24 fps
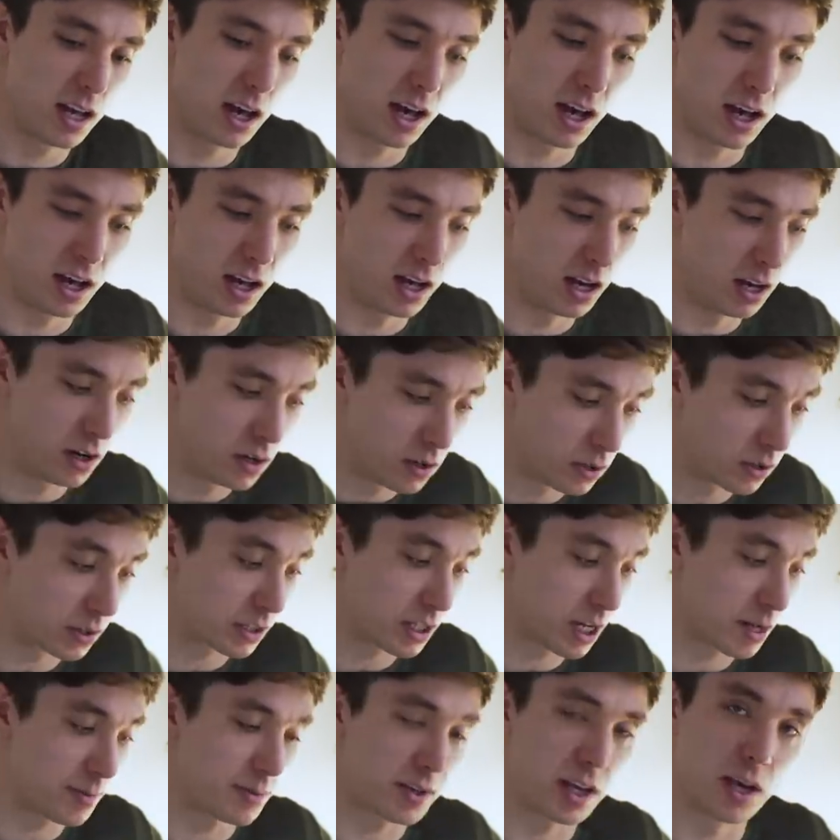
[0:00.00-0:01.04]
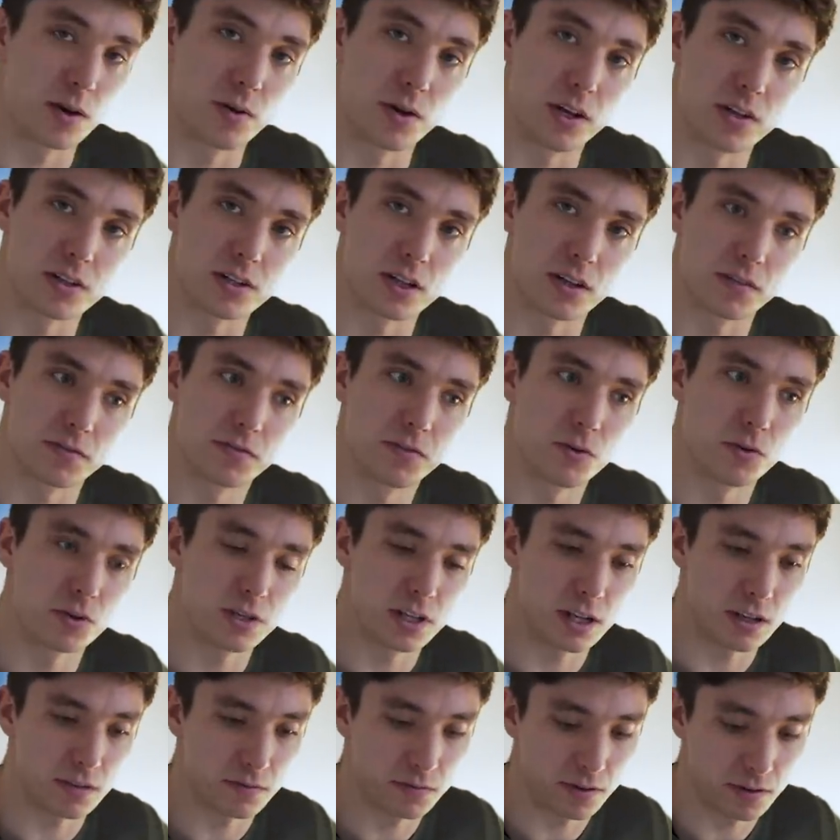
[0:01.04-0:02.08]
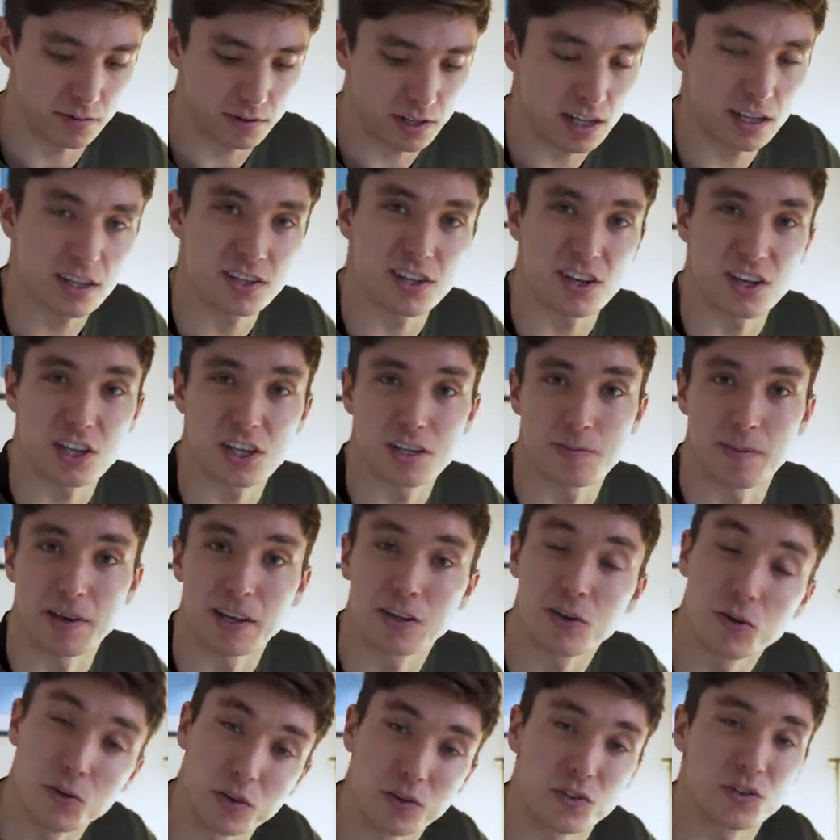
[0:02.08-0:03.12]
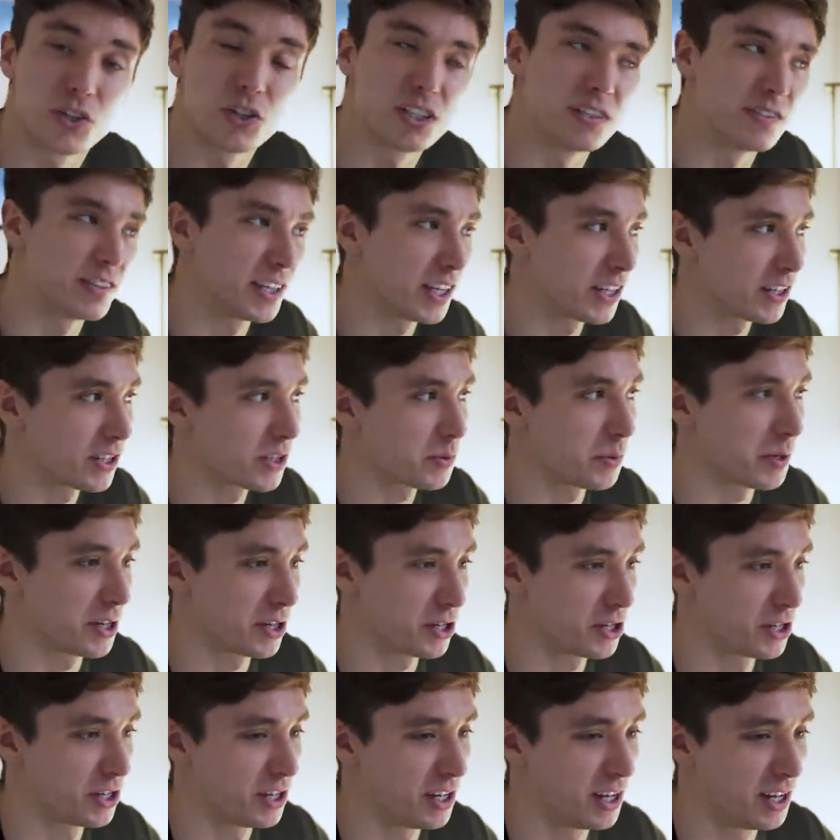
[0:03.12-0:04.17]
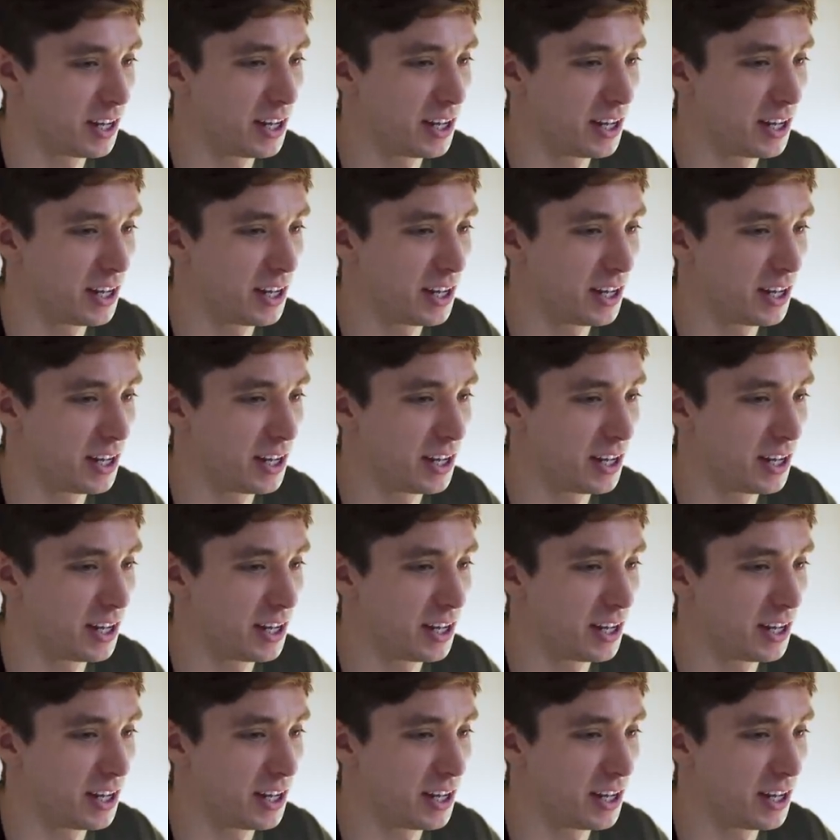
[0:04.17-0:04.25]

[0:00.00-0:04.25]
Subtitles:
a long time ago when I was like 14, 15, because I used to make Call of Duty videos, which